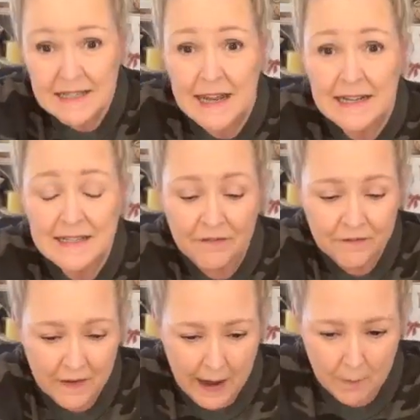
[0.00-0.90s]
stain some
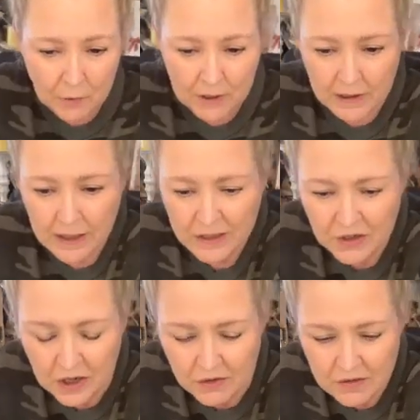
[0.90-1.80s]
fabric and,
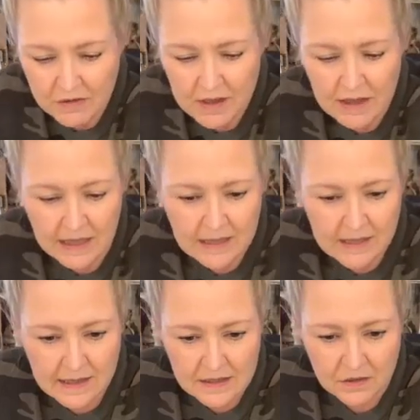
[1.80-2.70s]
you know, do the things
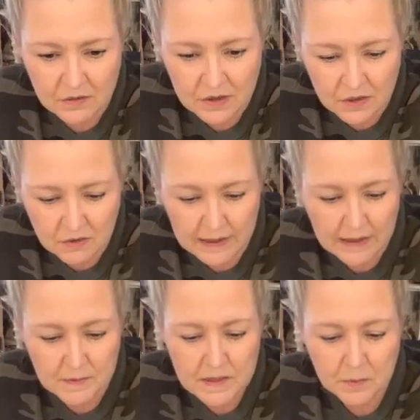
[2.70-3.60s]
that I don't do
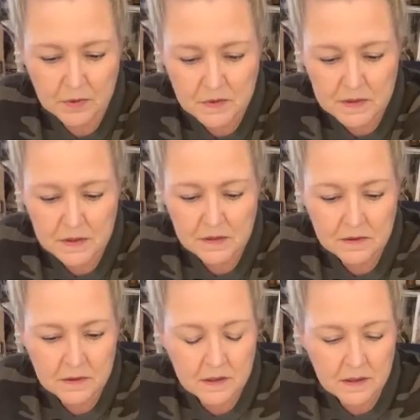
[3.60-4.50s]
like I'm supposed to.